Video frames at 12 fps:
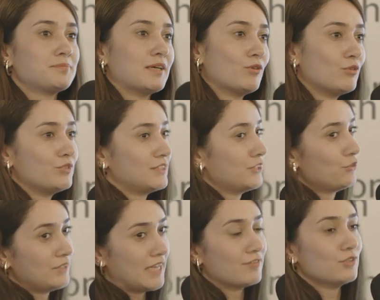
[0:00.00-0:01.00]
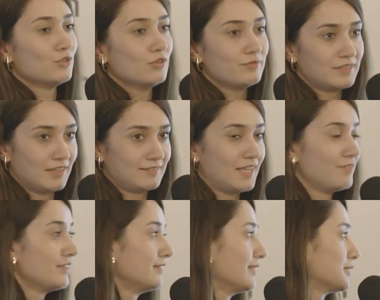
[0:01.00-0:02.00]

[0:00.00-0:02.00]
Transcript: but obviously you never know without having the